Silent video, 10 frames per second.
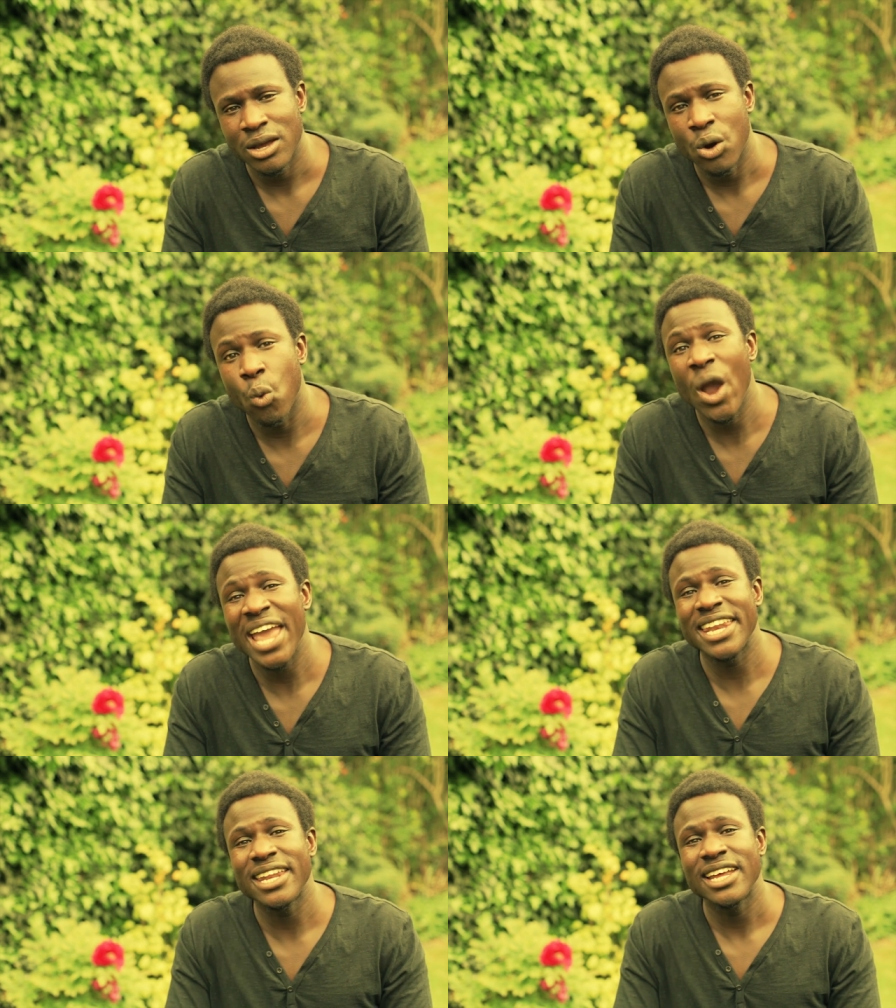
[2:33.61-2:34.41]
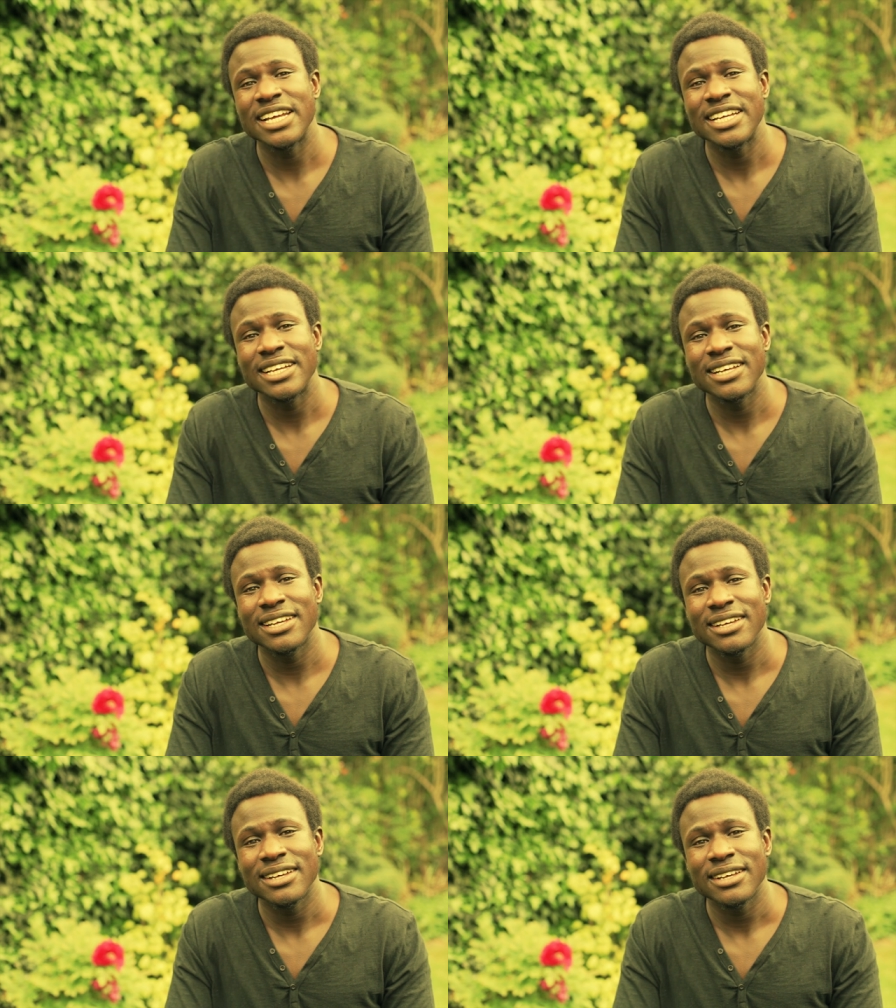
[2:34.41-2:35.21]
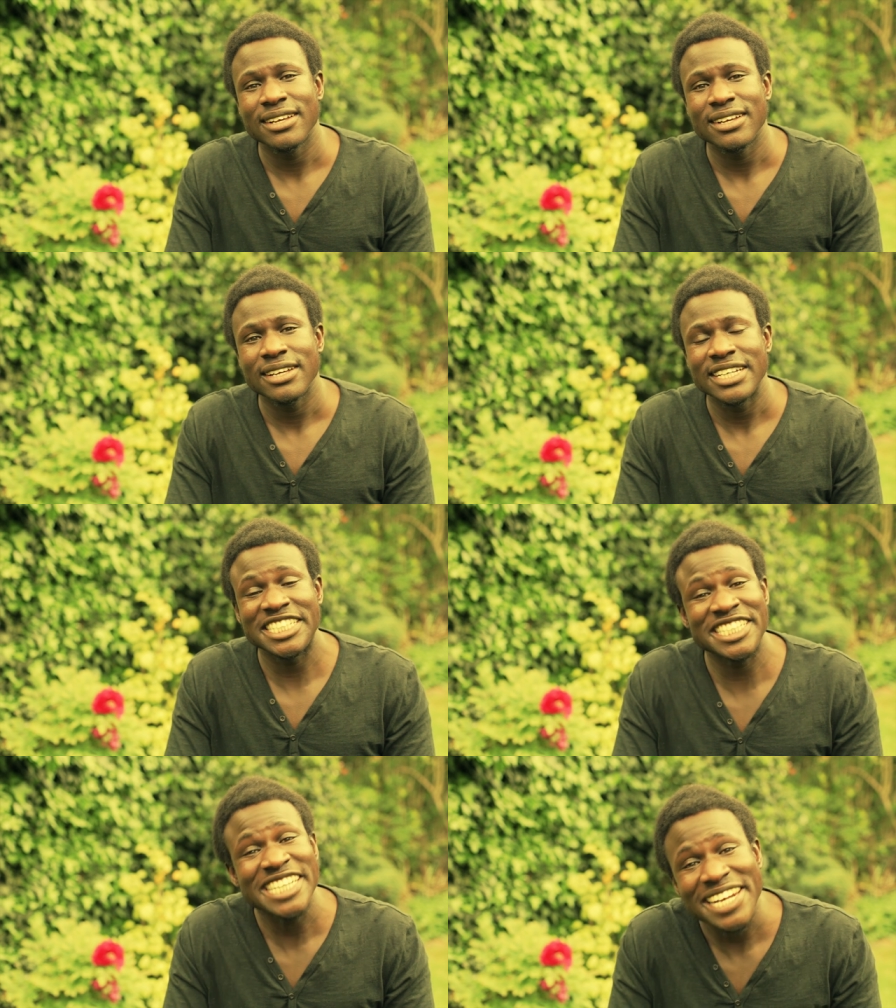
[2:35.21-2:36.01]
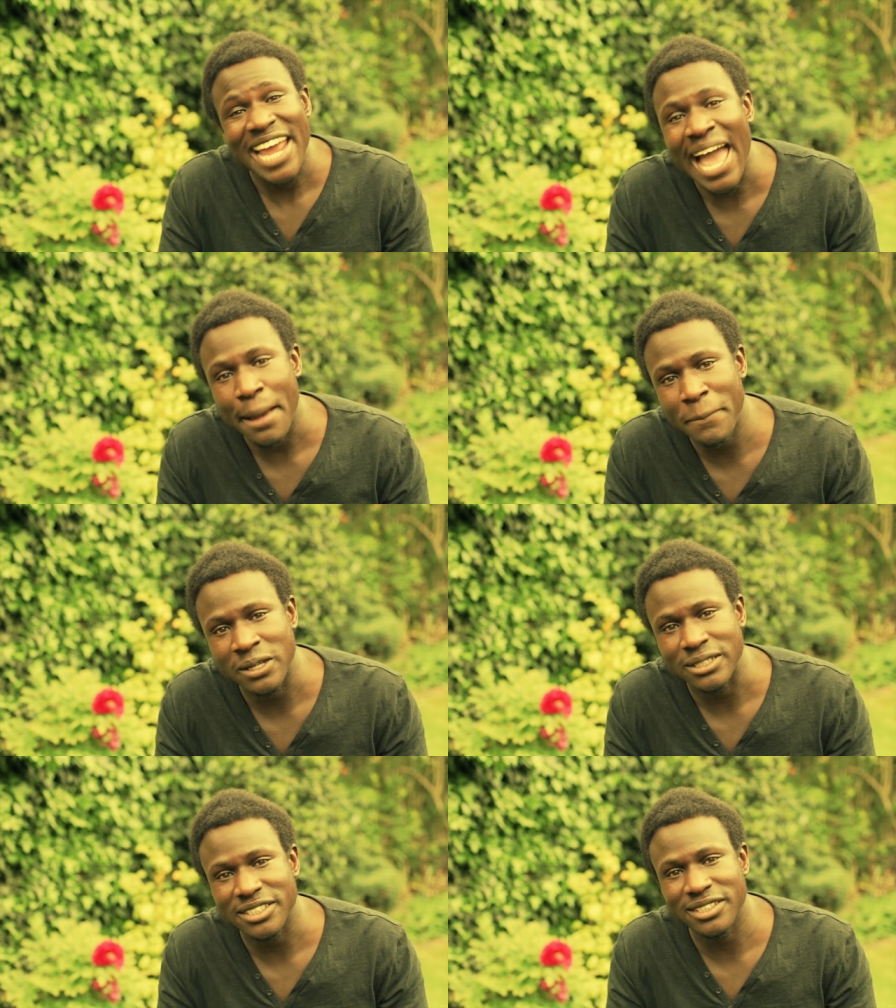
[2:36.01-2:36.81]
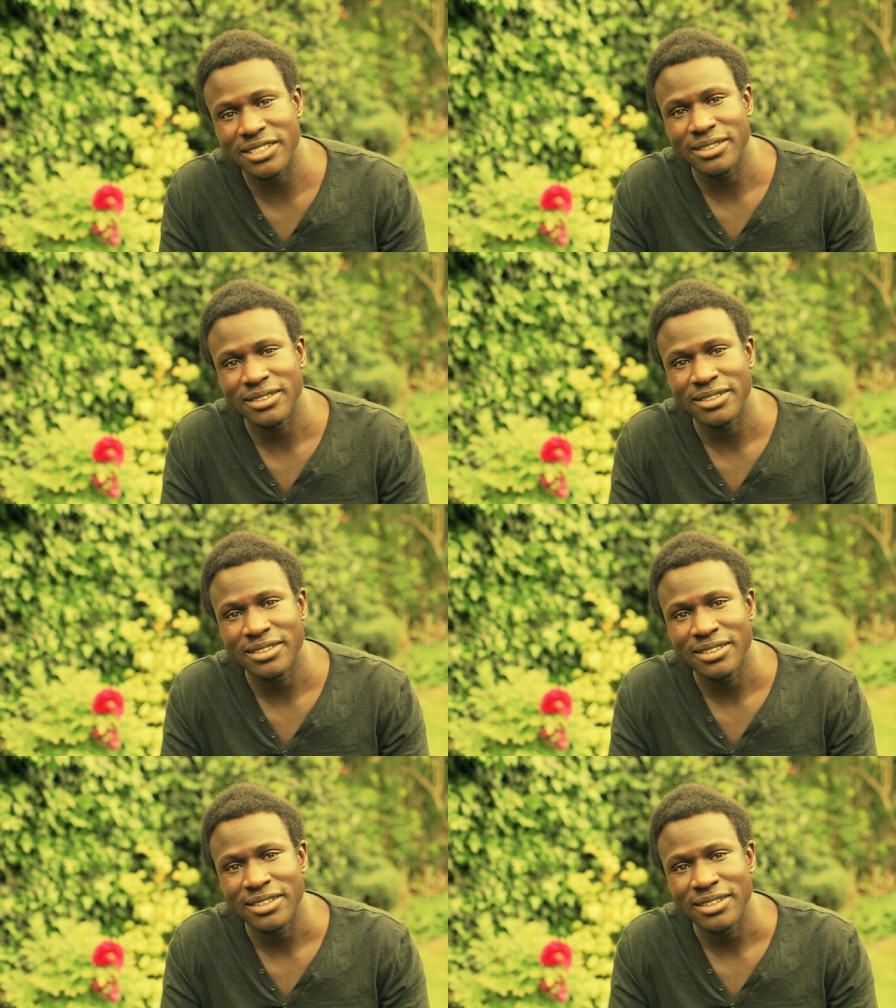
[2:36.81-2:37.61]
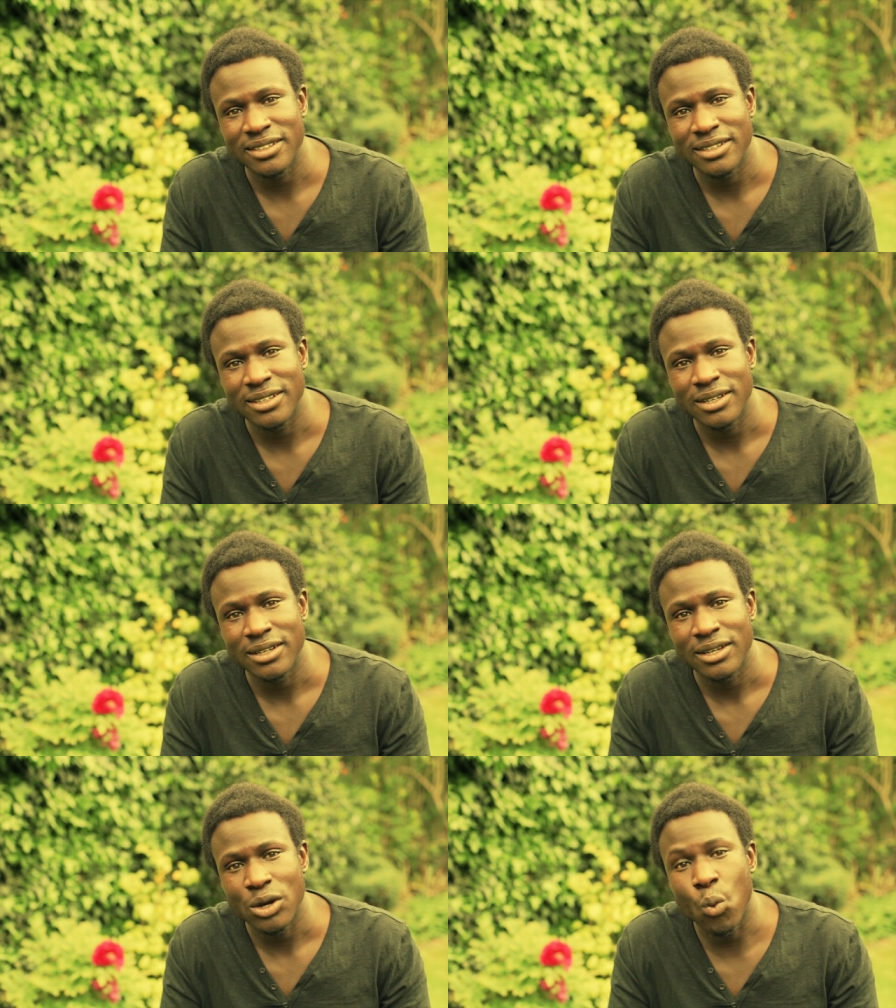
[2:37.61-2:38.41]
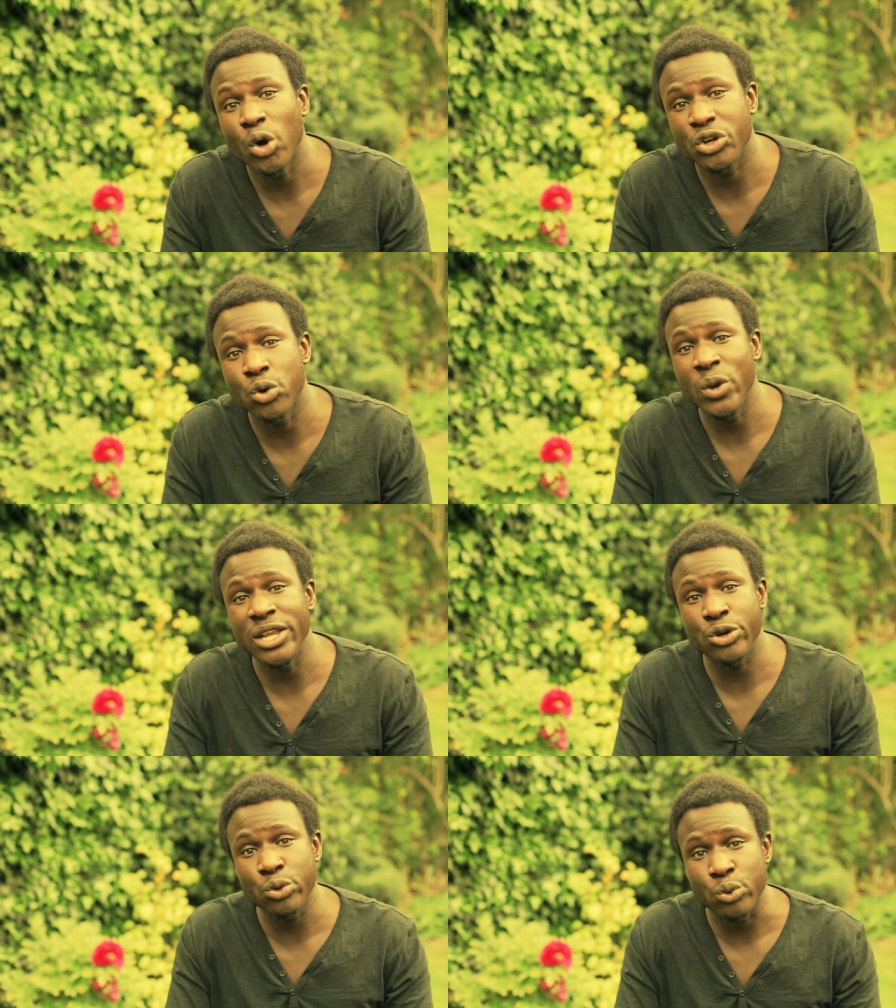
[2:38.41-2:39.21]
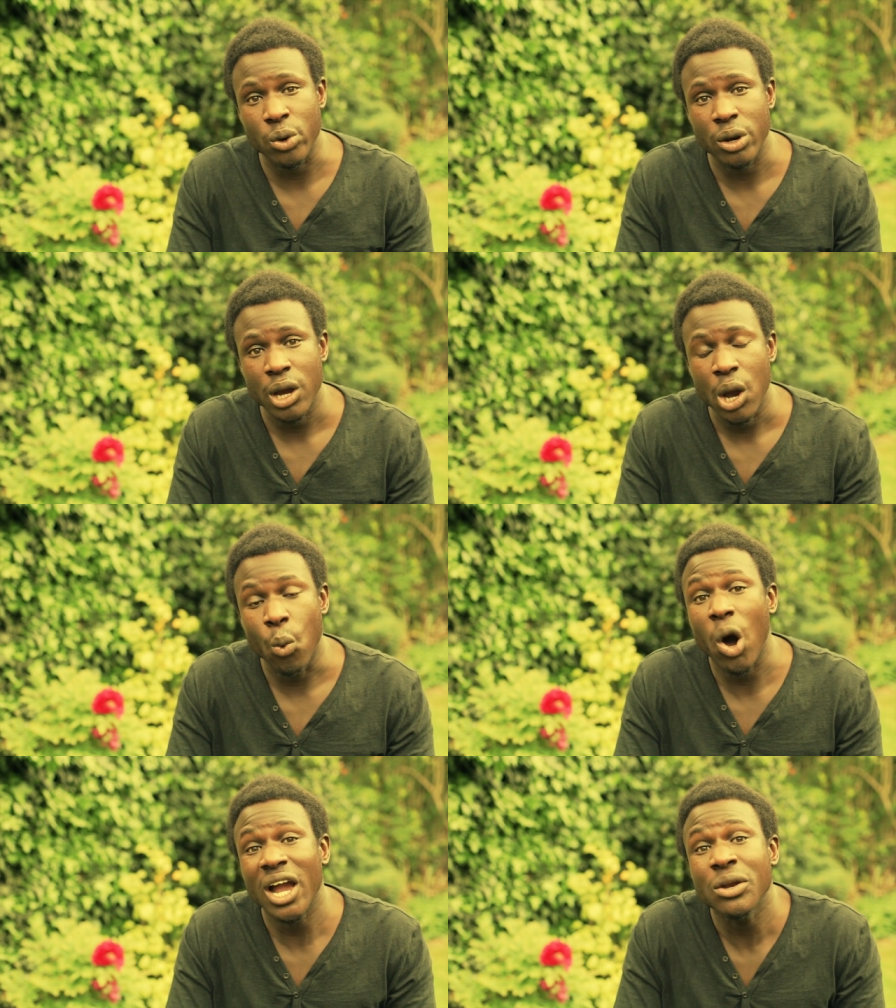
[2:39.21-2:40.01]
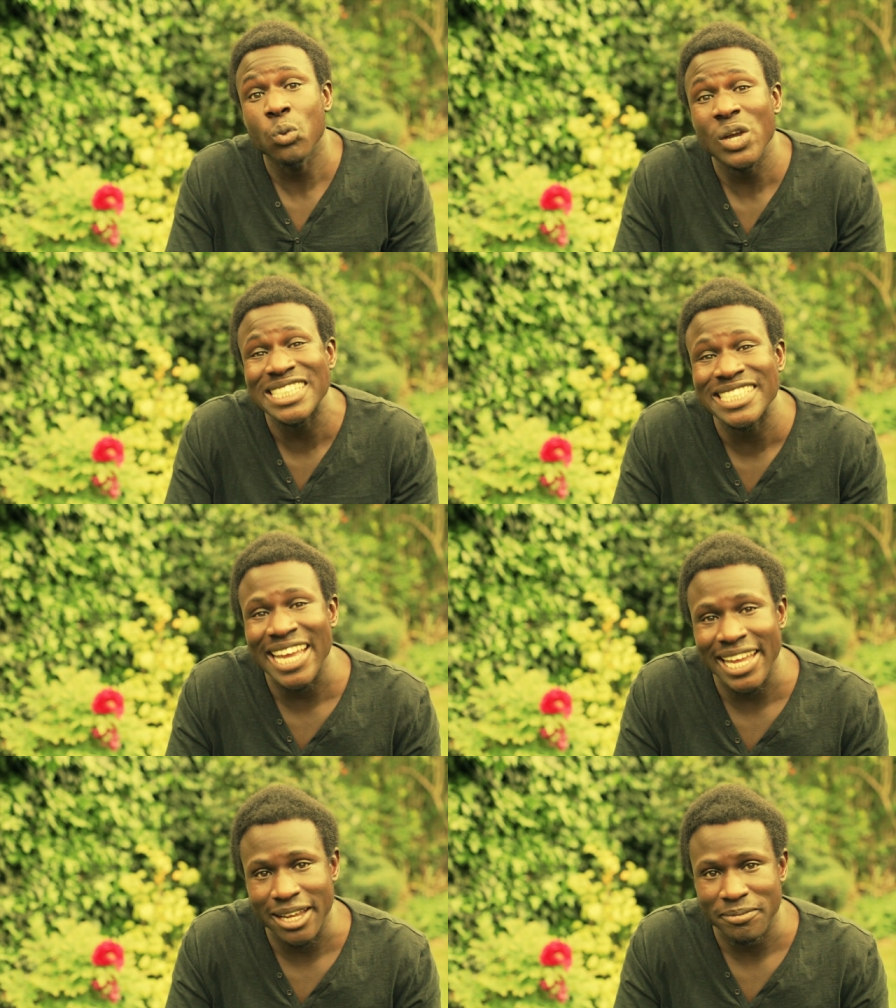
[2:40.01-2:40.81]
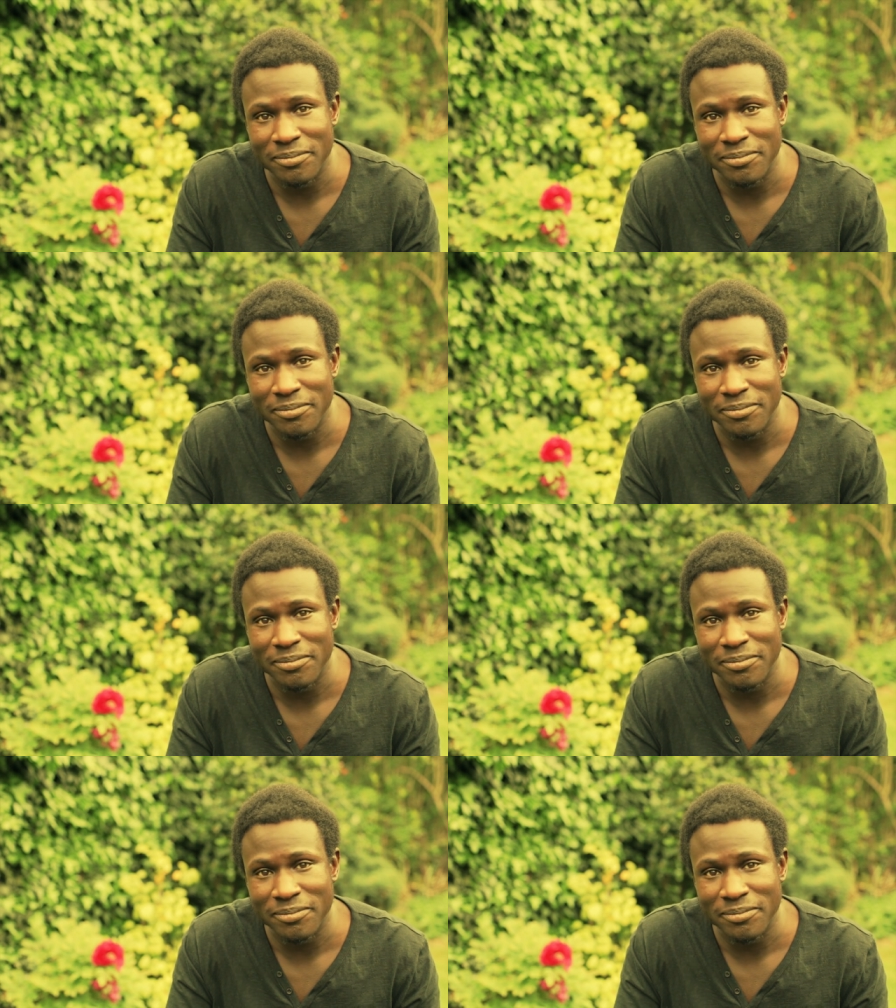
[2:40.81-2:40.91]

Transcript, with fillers: When shit happens, what do we do? What can we say?